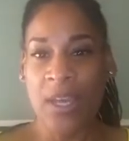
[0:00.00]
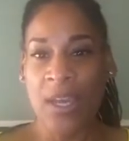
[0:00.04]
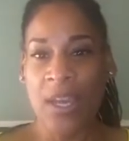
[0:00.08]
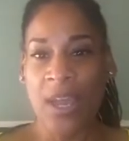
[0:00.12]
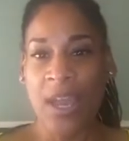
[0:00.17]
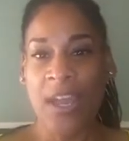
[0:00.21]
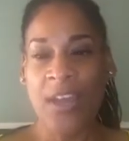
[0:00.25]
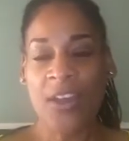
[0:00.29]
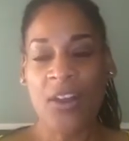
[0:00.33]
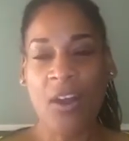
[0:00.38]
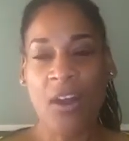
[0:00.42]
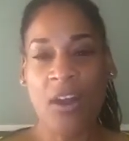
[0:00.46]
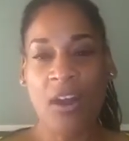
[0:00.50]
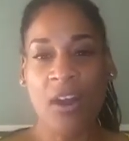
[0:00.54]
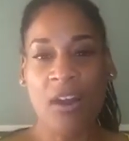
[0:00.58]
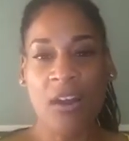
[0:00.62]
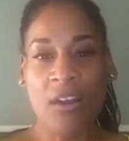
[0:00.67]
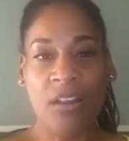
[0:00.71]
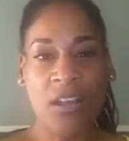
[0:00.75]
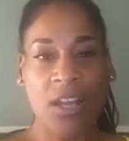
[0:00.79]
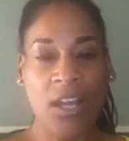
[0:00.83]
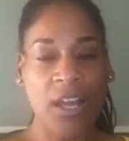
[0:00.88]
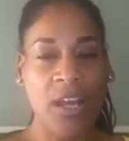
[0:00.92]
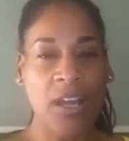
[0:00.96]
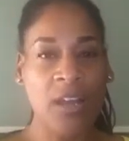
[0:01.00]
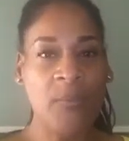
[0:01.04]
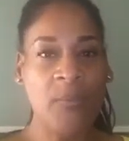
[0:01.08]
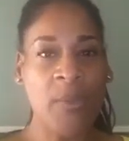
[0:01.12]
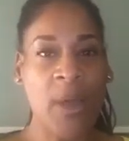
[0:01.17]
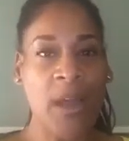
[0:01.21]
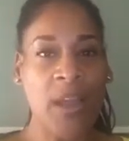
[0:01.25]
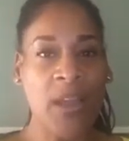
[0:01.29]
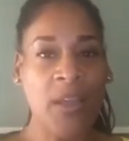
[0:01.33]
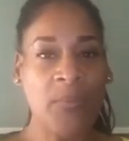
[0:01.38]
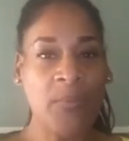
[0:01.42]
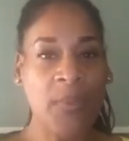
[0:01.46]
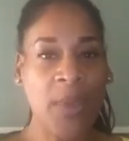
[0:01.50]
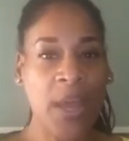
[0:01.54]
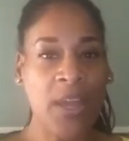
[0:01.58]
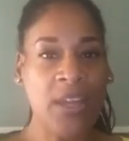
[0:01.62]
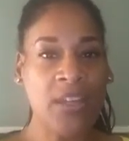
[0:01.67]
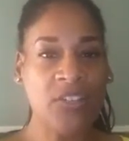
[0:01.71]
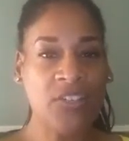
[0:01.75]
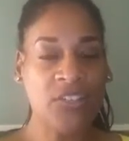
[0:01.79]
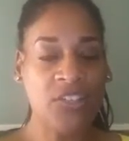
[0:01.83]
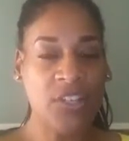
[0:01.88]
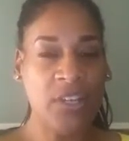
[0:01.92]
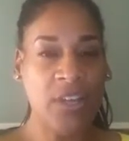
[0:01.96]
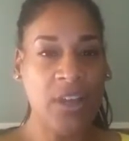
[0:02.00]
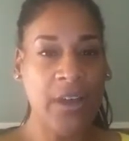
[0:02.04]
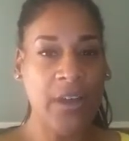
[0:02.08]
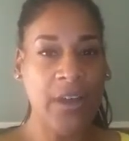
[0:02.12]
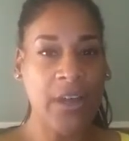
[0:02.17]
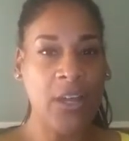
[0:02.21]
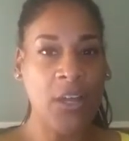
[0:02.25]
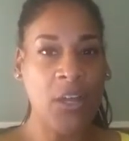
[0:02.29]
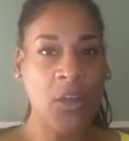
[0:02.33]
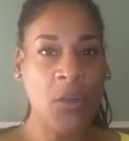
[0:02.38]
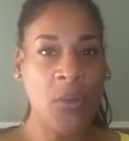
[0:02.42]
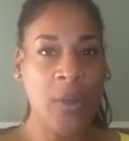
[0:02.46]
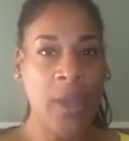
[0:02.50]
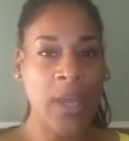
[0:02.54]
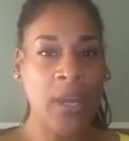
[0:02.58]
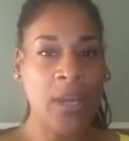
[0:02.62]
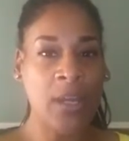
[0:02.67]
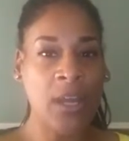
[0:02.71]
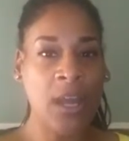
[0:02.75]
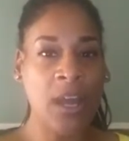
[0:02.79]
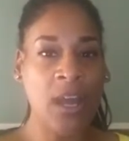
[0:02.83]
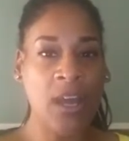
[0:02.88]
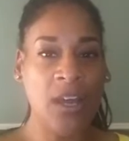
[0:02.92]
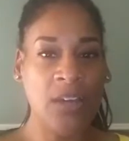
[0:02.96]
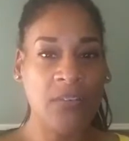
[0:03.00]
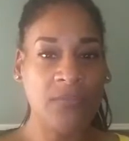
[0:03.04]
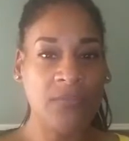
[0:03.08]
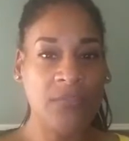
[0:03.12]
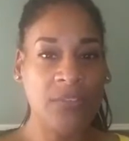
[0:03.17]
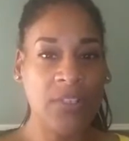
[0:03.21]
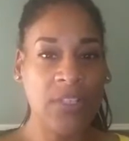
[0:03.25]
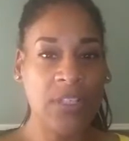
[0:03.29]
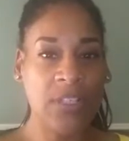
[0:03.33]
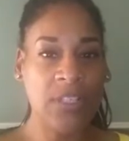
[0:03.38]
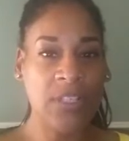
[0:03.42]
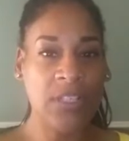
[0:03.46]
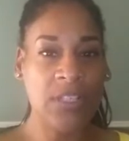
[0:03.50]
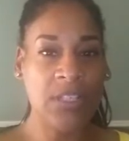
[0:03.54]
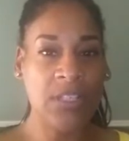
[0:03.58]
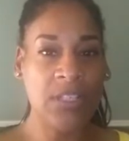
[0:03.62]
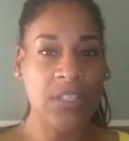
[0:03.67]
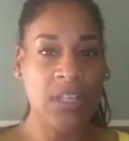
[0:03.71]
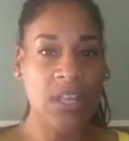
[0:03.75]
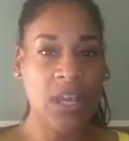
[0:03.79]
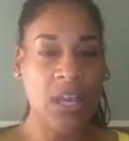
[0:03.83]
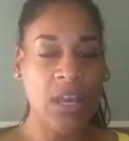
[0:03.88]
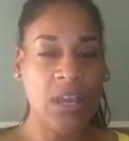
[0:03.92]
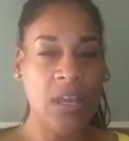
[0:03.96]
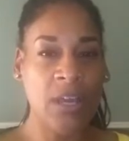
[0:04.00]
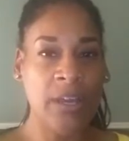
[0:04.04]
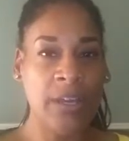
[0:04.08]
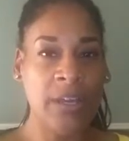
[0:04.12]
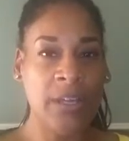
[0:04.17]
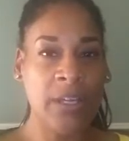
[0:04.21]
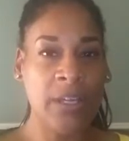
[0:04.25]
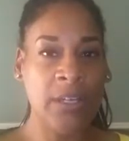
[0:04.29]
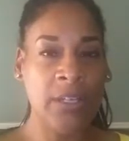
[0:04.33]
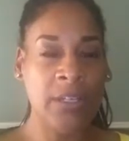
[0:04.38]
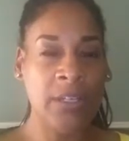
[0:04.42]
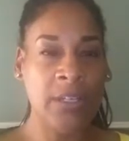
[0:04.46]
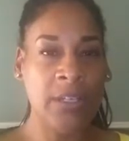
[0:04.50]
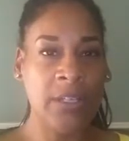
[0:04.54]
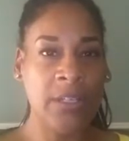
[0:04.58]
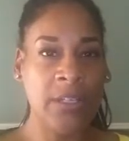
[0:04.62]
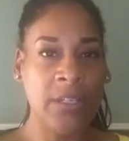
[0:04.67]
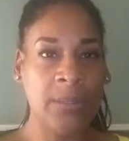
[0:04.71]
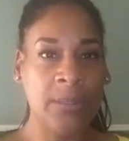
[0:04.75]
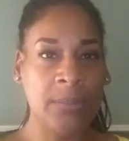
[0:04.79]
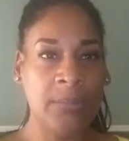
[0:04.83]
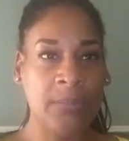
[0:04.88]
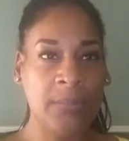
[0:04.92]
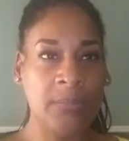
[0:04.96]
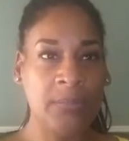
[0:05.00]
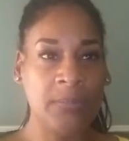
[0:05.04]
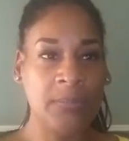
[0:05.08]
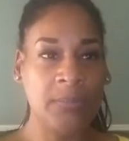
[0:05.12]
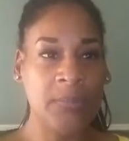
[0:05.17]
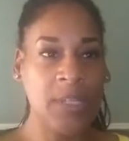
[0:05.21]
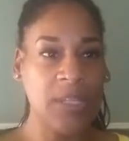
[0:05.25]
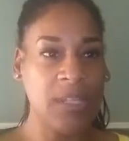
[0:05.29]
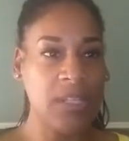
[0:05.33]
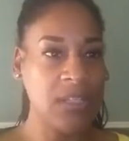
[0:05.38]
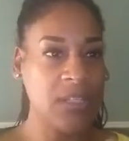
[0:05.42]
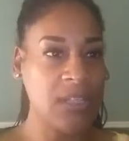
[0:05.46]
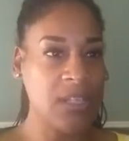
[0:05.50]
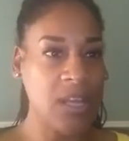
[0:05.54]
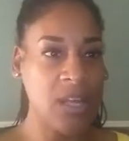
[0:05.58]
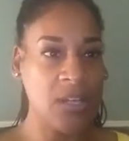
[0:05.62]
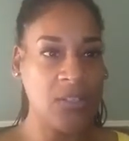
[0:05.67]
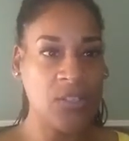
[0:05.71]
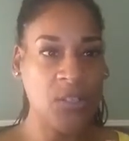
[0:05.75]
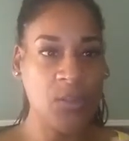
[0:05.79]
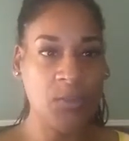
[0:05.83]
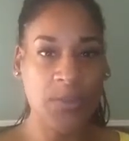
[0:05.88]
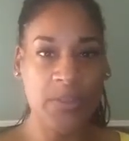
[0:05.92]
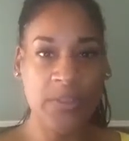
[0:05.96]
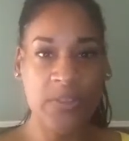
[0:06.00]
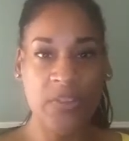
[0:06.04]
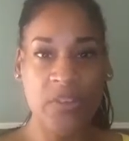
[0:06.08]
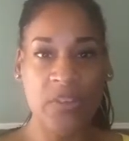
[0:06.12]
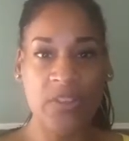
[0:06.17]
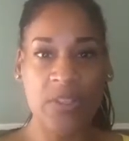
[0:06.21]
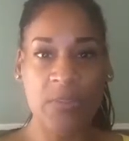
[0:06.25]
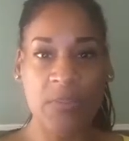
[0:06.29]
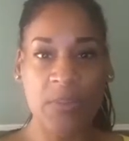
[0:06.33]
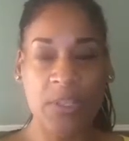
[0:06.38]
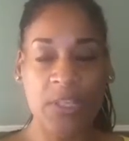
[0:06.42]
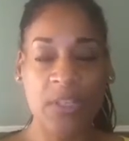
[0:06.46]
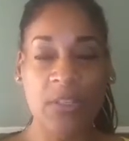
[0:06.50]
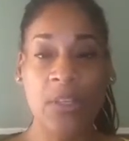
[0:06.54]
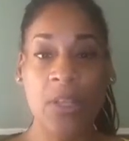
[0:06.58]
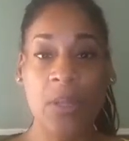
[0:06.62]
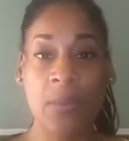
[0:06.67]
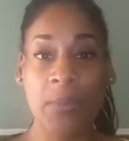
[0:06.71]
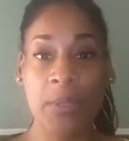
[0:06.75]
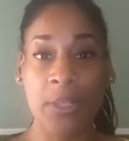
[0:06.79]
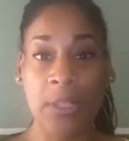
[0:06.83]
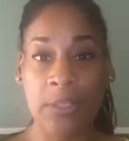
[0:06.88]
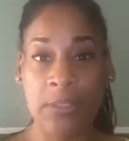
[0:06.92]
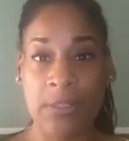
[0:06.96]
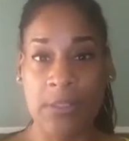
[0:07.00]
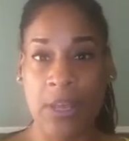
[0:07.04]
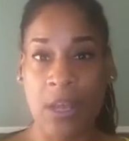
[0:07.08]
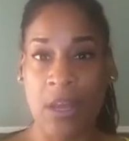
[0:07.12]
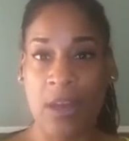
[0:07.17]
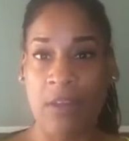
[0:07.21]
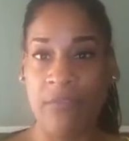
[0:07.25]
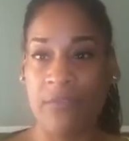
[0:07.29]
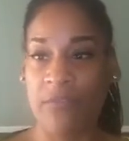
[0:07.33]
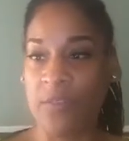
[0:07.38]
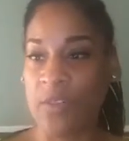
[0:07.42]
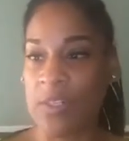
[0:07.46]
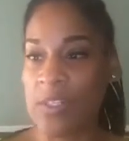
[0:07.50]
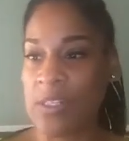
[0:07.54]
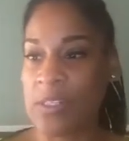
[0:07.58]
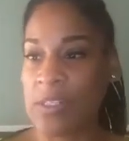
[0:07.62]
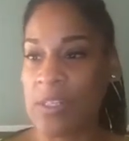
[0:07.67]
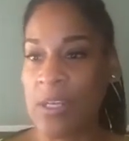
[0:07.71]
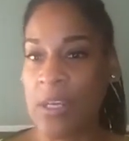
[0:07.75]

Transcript: Hey Carl, I am back in Chicago at a conference, I think the October 6th. I'm at the Limitless Conference,